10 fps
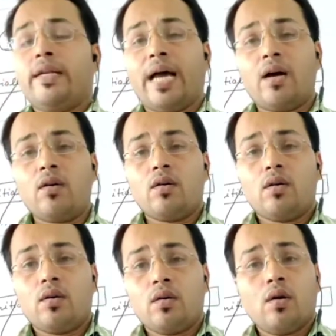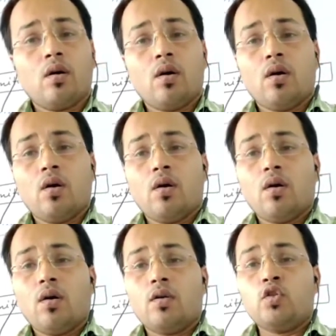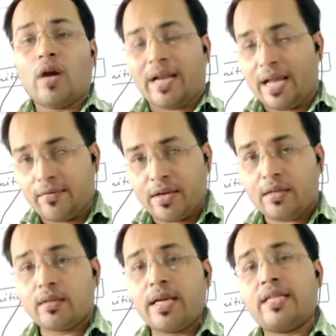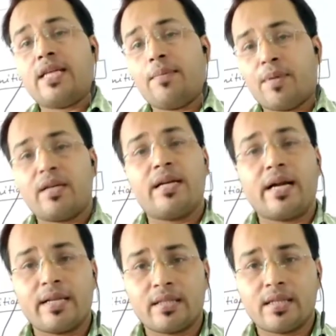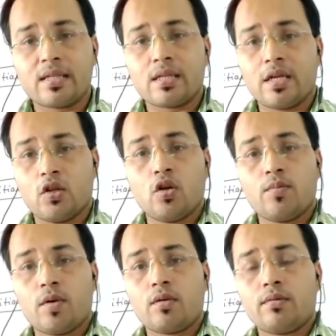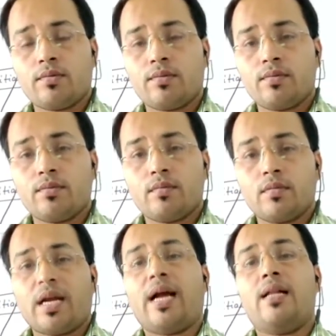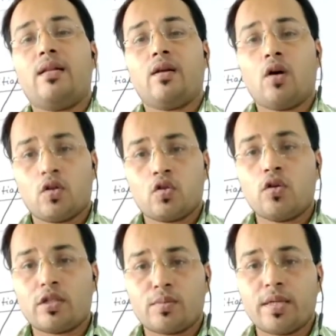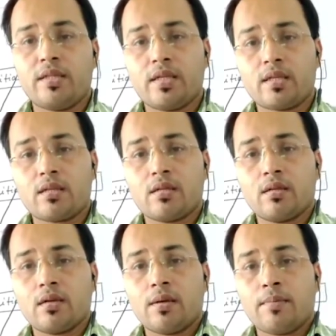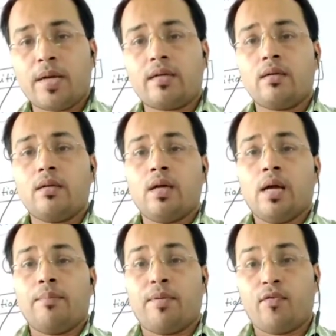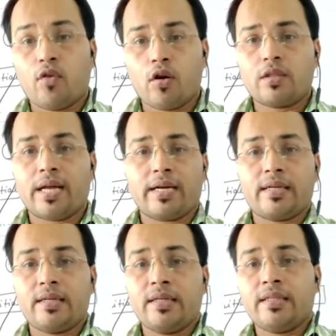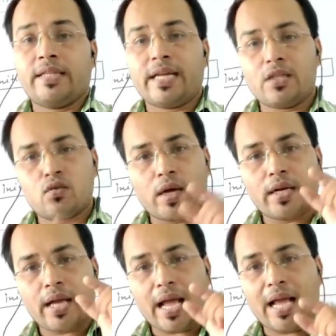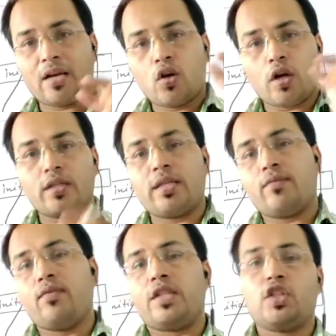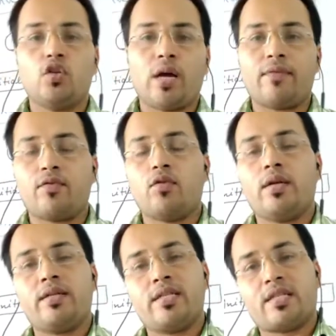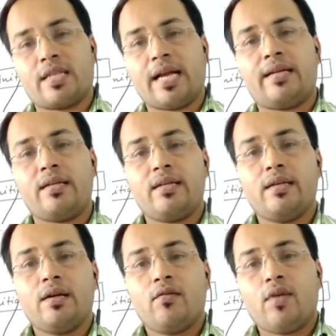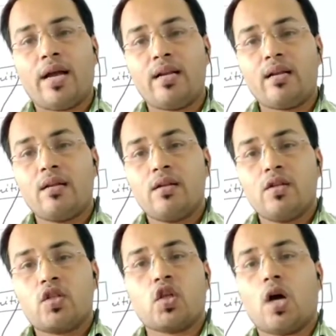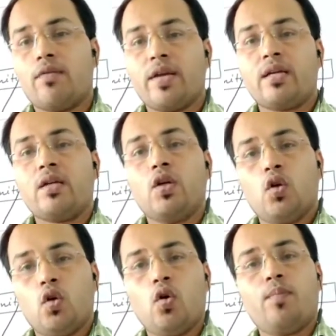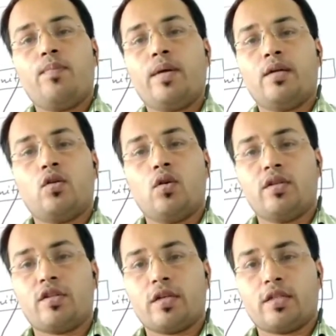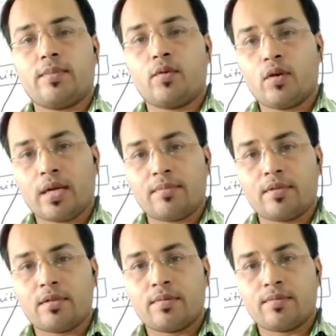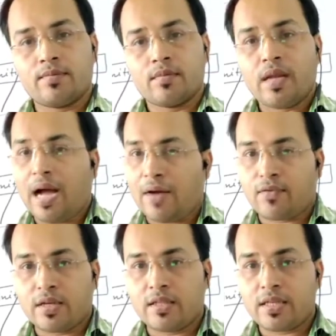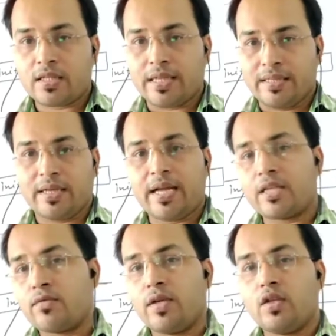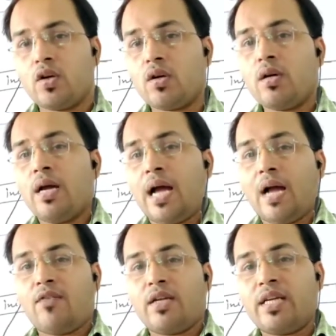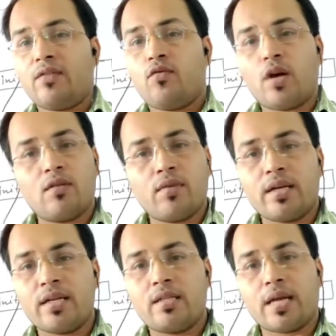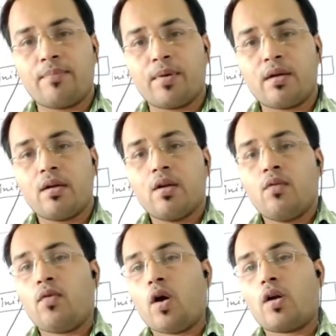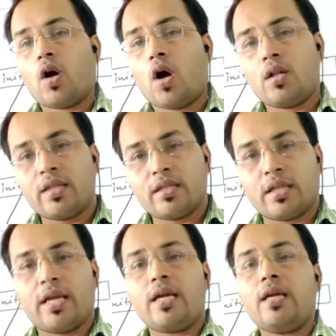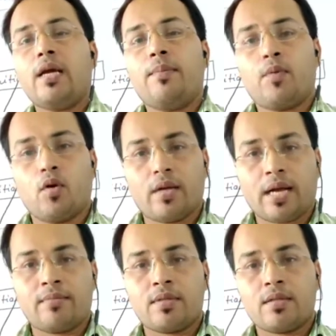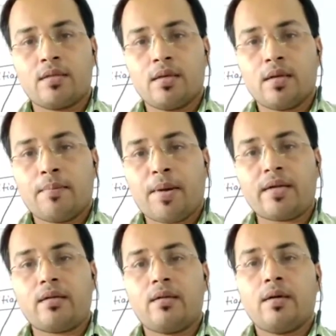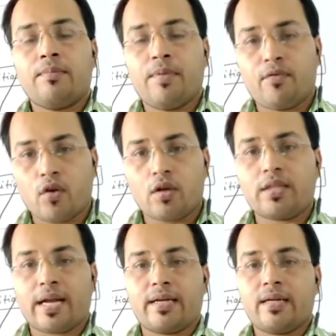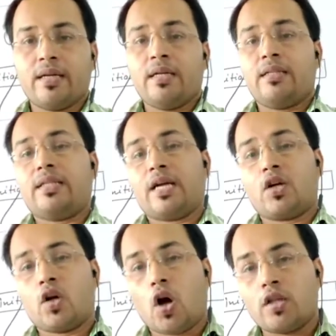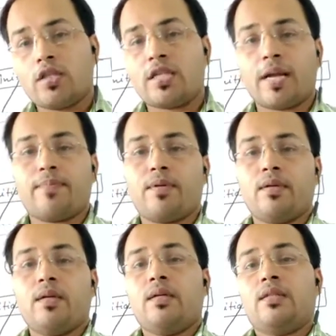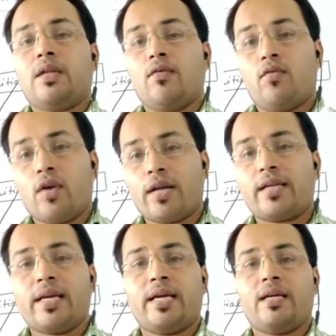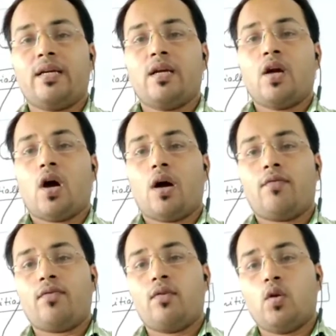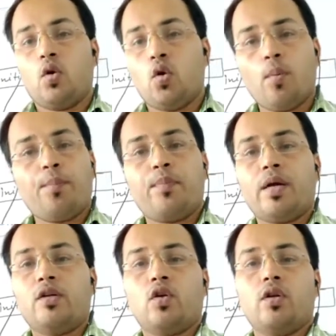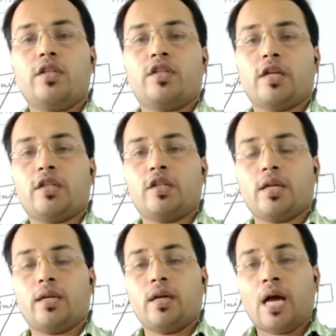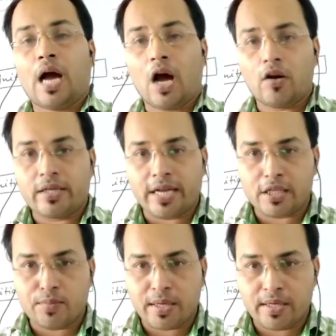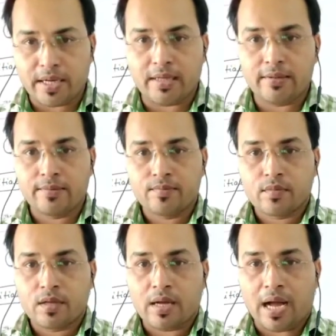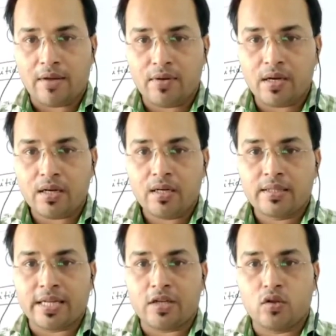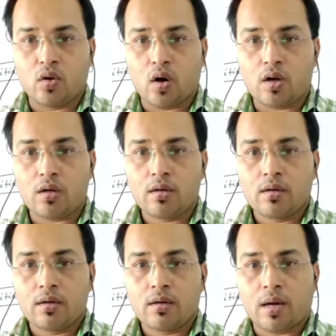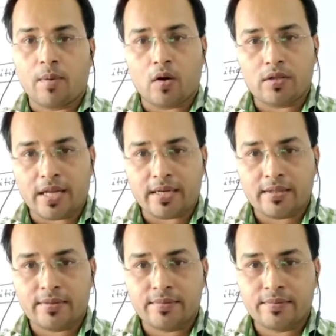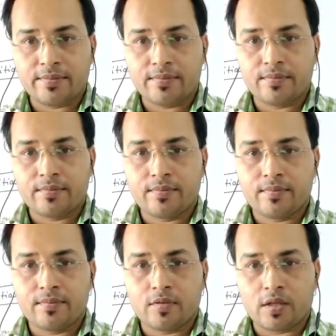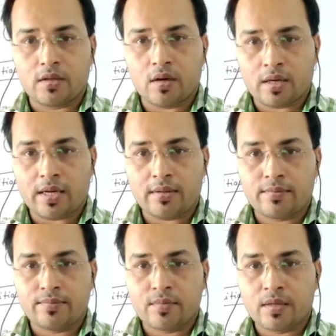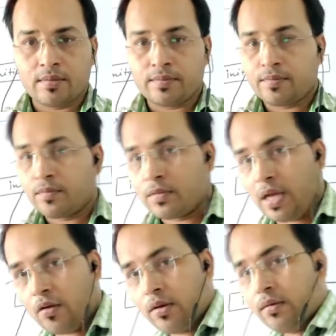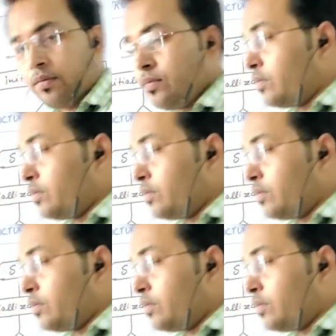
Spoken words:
Now you are having example regarding this in your book. I'll also explain this. But before that, there is one algorithm which you have to understand while solving loop control structure programs. After this, in the next video, I will give one example for all the three programs. But before that, the concept, the working of loop control structure, how it has been done, I will tell you all about that. Okay? Now